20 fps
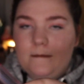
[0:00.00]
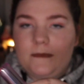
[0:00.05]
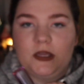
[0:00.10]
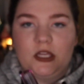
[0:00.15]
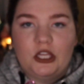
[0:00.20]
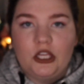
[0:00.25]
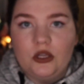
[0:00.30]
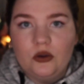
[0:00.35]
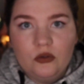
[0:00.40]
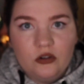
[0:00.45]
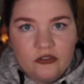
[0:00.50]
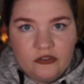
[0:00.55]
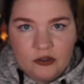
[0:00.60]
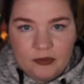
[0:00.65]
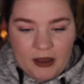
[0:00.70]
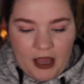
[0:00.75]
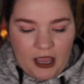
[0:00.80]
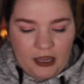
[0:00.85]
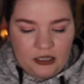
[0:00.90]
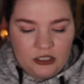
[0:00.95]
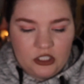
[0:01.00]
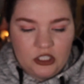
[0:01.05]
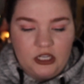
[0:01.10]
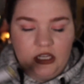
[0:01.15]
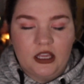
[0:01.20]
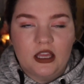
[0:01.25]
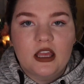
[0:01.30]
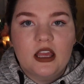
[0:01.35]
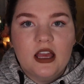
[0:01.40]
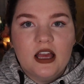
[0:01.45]
beautiful
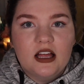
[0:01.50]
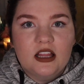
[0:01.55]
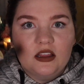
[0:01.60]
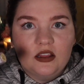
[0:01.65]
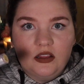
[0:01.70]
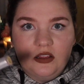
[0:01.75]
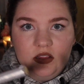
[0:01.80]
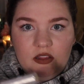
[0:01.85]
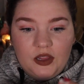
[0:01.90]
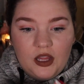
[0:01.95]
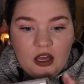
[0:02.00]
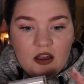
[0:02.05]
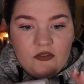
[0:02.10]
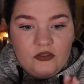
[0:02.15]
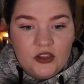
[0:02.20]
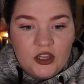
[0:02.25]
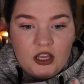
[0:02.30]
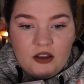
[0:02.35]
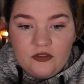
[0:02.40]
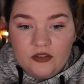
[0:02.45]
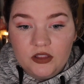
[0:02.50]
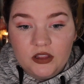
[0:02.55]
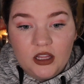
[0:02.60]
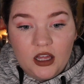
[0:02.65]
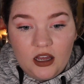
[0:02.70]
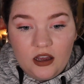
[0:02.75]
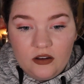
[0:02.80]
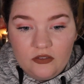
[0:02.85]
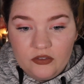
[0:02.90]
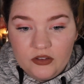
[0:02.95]
packaging. Love, love,
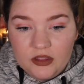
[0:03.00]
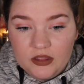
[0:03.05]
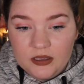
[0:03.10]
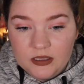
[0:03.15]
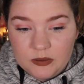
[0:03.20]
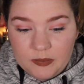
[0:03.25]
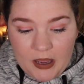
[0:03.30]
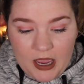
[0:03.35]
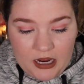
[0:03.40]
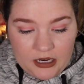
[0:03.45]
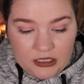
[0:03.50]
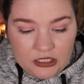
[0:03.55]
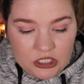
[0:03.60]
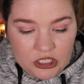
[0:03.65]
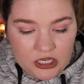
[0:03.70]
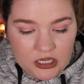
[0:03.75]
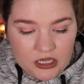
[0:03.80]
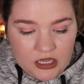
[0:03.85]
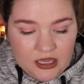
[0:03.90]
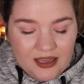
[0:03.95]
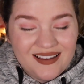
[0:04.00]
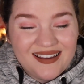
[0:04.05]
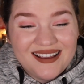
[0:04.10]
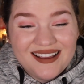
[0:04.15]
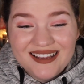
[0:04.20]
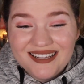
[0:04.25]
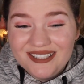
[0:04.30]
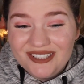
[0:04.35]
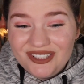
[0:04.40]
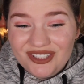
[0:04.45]
love this packaging.
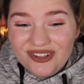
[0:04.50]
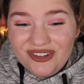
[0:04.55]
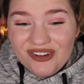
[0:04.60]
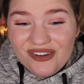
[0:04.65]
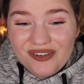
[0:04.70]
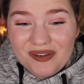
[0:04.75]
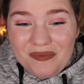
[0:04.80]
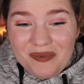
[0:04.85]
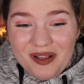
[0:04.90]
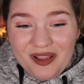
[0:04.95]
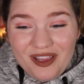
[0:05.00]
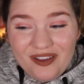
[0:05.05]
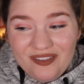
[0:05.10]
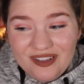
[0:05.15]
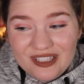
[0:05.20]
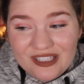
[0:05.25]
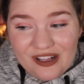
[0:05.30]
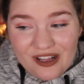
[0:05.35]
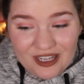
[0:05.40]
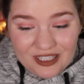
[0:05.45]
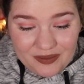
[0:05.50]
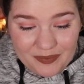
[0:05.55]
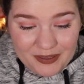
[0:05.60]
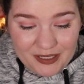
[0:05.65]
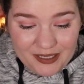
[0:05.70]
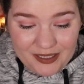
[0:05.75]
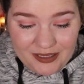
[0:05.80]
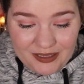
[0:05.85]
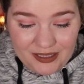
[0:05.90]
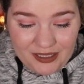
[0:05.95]
Don't know if I'm gonna love this gloss
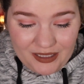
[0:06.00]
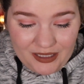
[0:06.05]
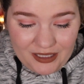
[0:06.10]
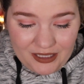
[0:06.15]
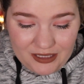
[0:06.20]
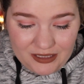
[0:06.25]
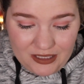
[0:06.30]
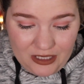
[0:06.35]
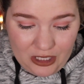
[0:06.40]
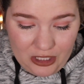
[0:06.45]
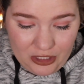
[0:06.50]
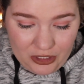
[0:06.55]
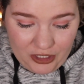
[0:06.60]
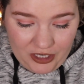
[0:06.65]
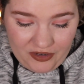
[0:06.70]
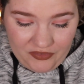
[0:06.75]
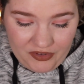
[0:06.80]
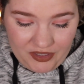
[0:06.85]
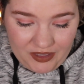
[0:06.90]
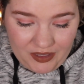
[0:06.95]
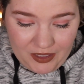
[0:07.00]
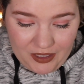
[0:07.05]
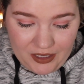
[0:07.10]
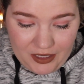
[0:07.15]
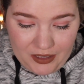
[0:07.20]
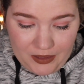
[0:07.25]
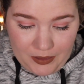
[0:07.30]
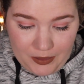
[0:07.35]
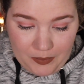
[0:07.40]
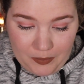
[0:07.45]
because it is holographic
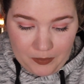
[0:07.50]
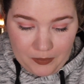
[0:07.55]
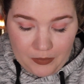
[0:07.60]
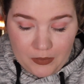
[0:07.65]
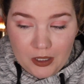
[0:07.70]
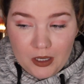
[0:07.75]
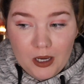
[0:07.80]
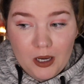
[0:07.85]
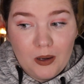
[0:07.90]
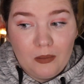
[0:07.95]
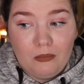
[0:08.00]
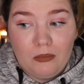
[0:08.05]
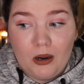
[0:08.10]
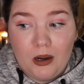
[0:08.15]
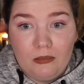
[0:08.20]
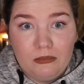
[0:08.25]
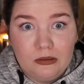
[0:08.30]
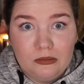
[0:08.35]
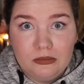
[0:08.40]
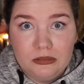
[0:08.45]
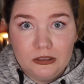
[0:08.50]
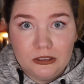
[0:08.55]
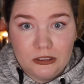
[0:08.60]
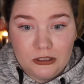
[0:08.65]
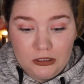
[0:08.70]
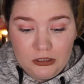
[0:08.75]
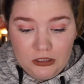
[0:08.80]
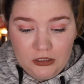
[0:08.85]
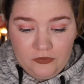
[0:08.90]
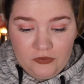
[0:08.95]
and I probably
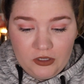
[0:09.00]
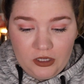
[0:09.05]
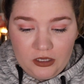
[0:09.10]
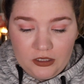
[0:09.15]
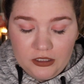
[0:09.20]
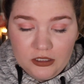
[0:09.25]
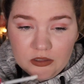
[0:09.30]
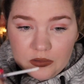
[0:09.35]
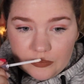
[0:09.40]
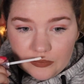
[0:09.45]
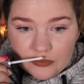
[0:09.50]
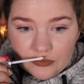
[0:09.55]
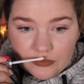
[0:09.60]
shouldn't have got it.